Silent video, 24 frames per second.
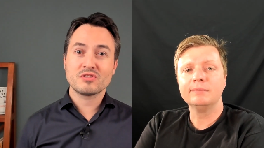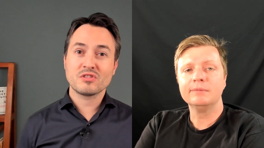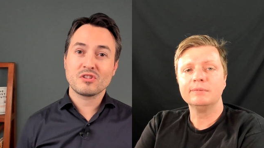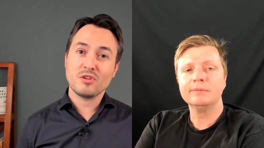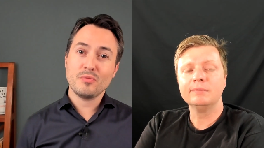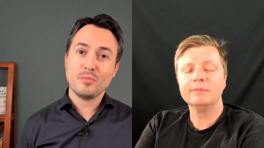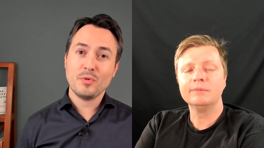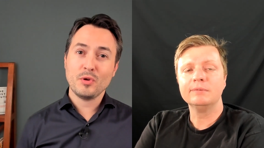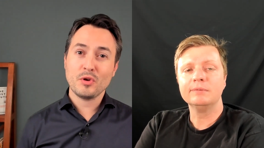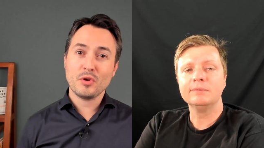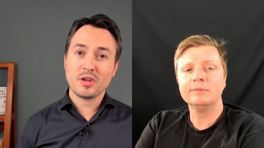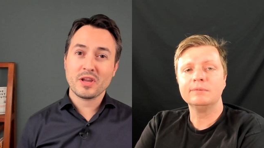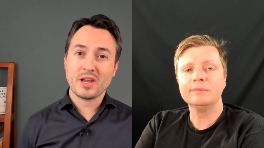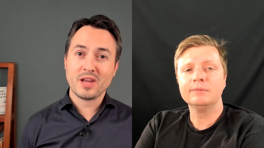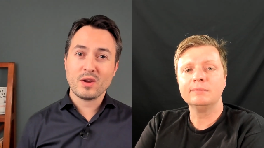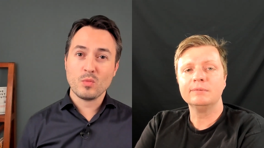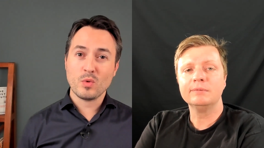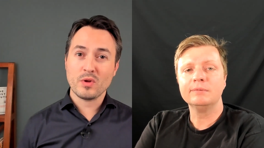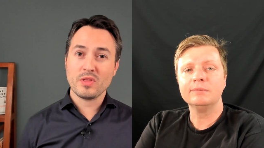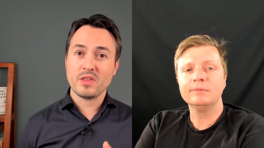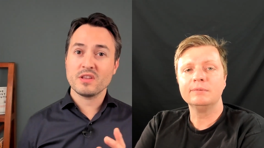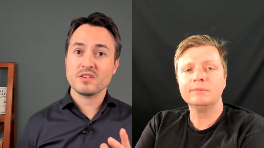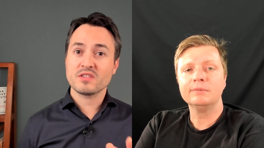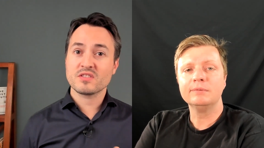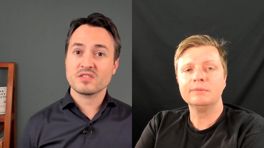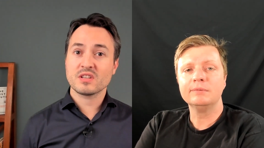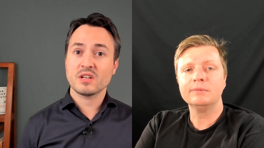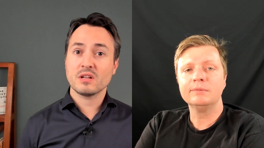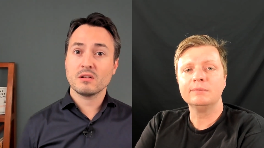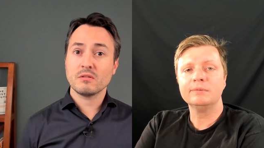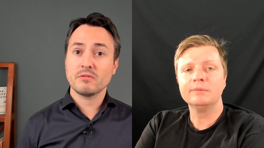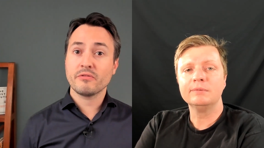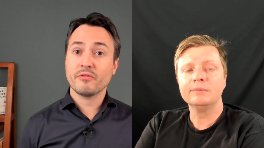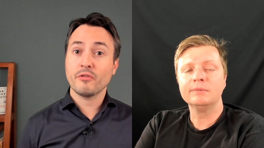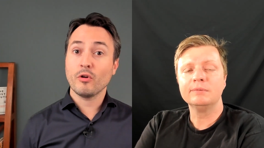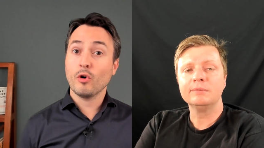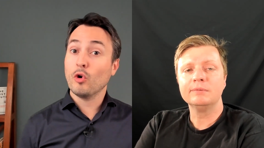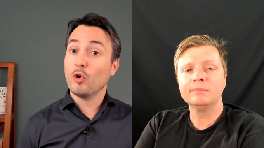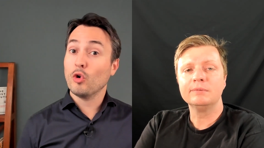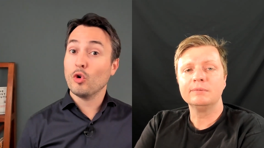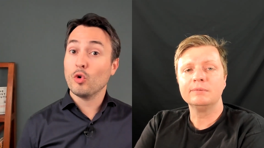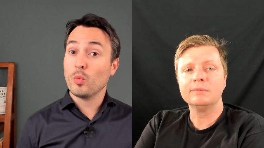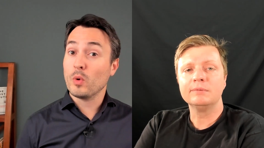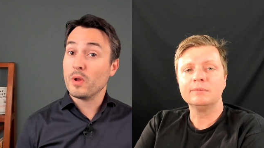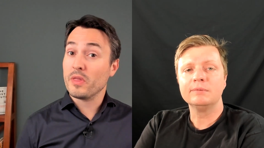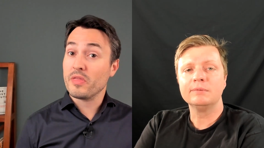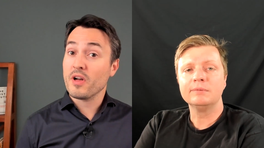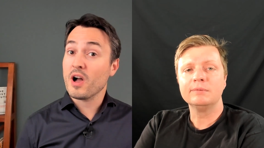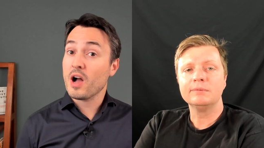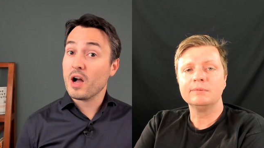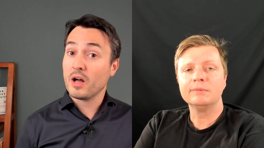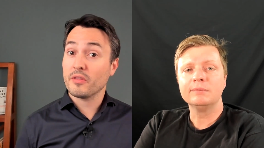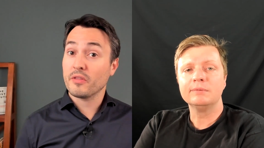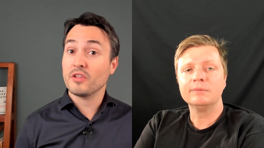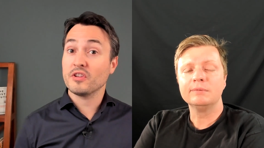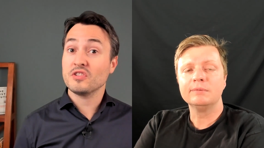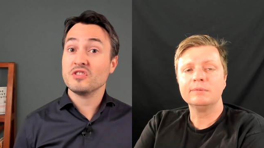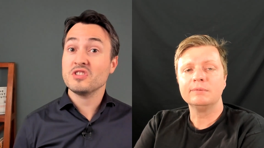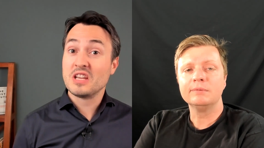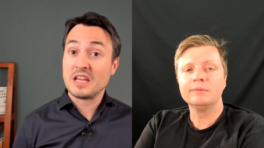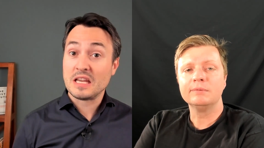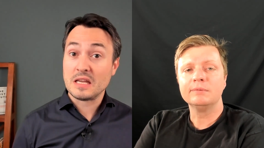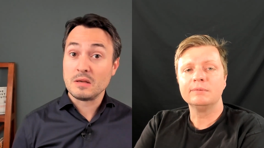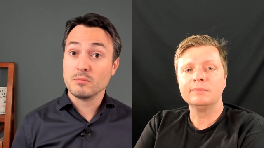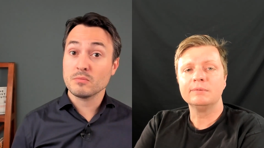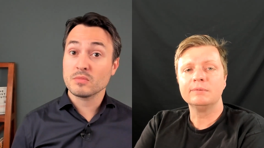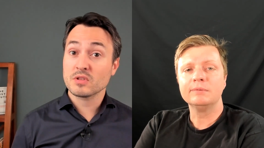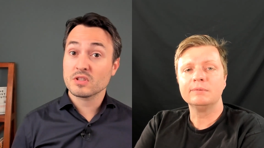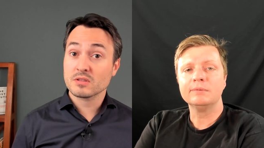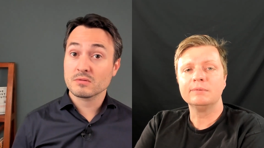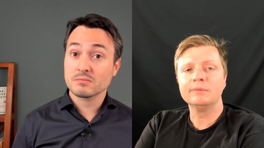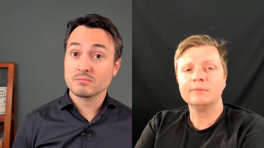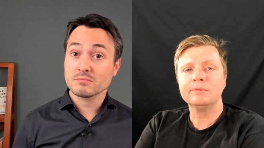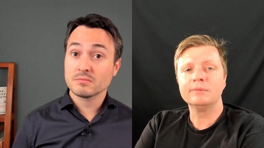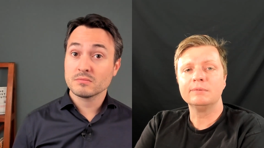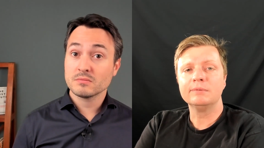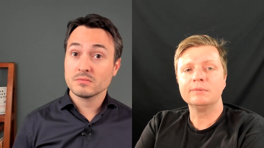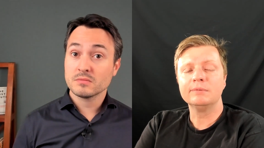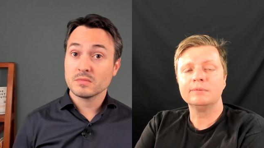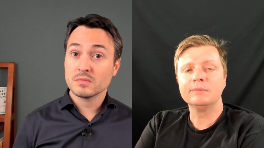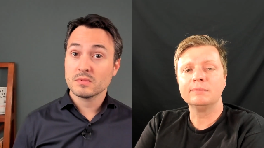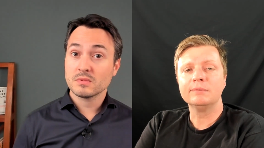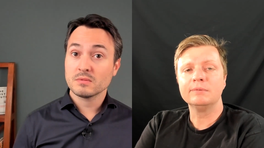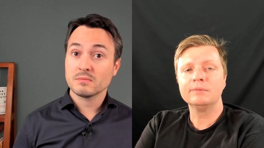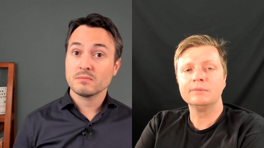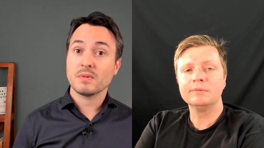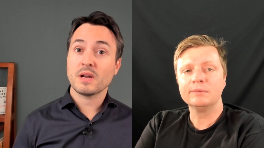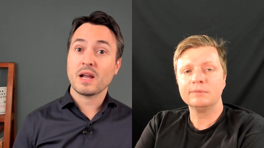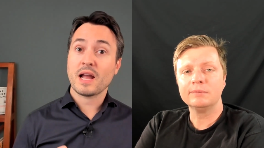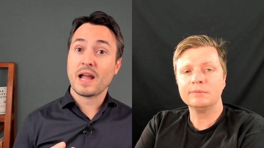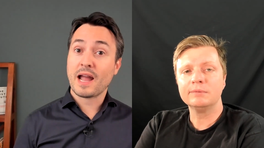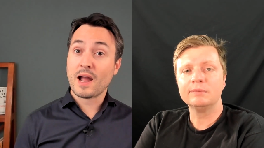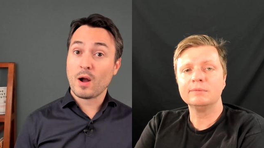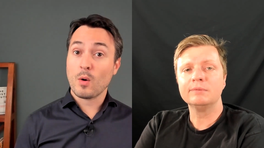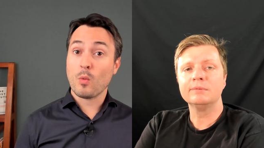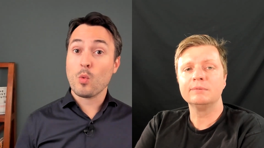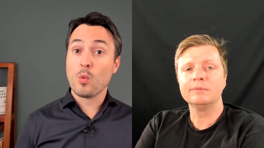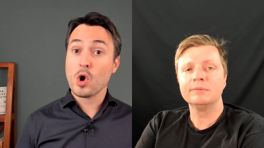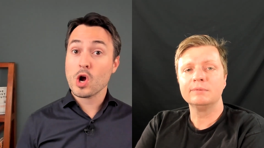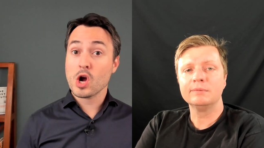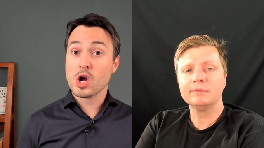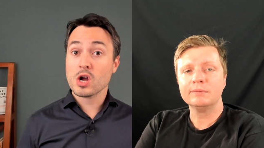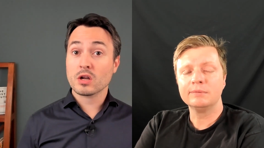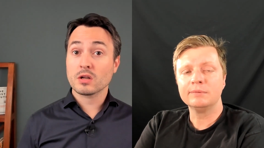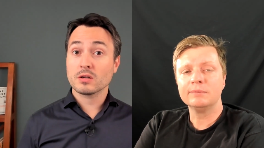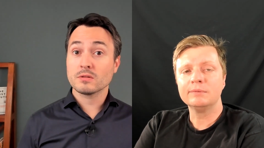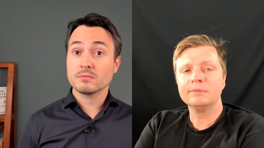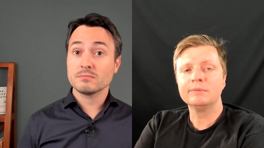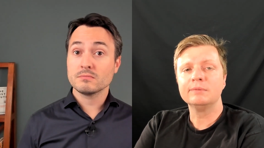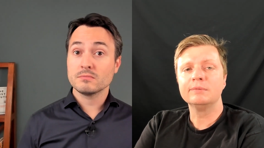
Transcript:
Speaker 1: to communicate with itself or with other teams at work,